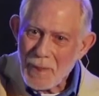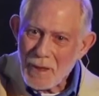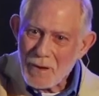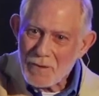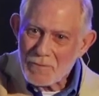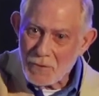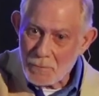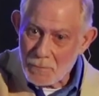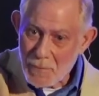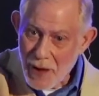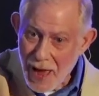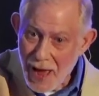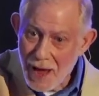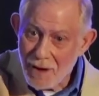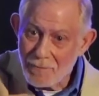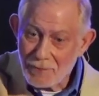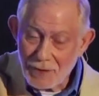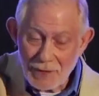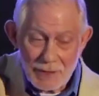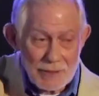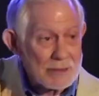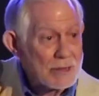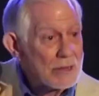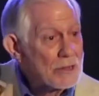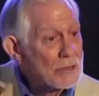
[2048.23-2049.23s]
from
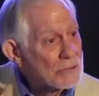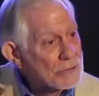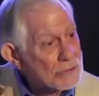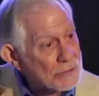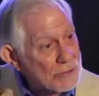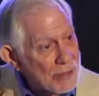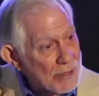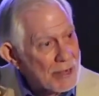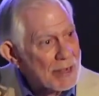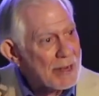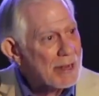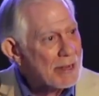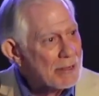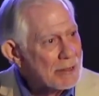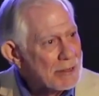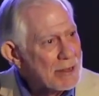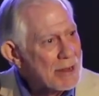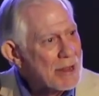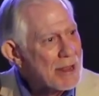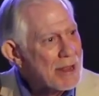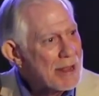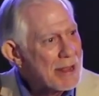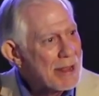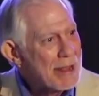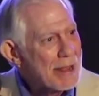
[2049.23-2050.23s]
heaven, sitting
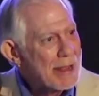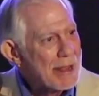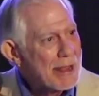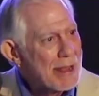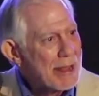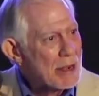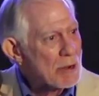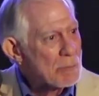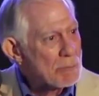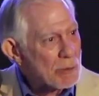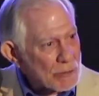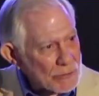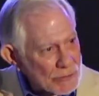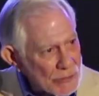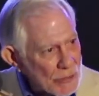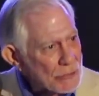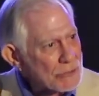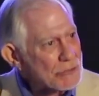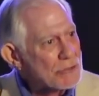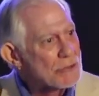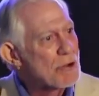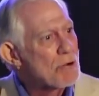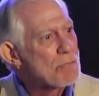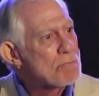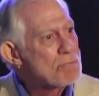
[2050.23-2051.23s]
in a
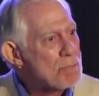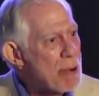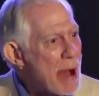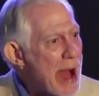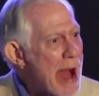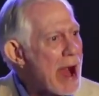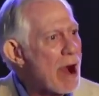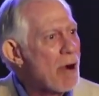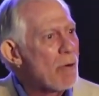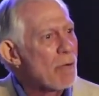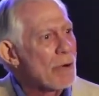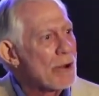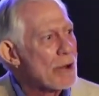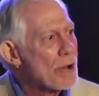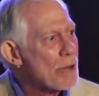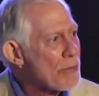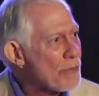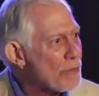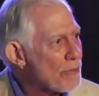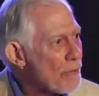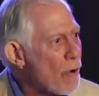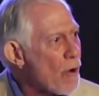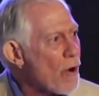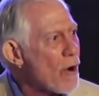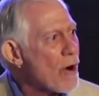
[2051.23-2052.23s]
position of power and
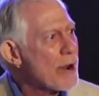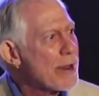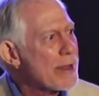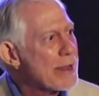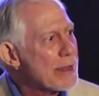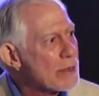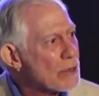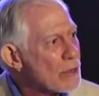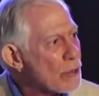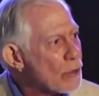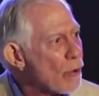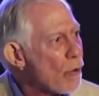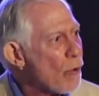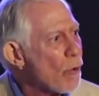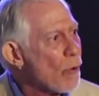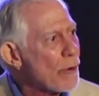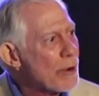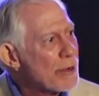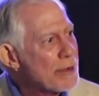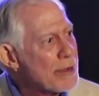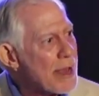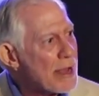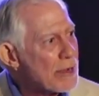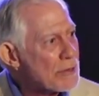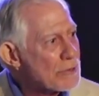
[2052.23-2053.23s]
authority and
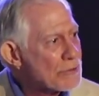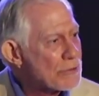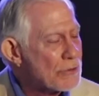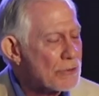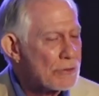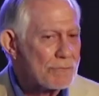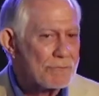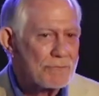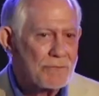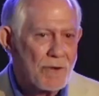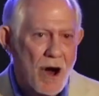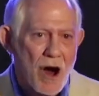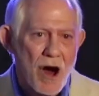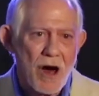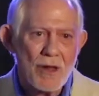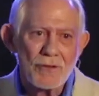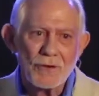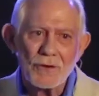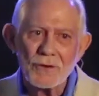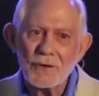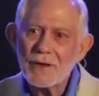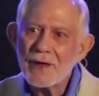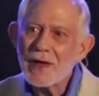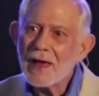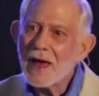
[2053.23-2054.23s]
glory next to the
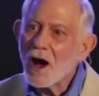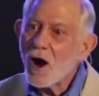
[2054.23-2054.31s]
Father,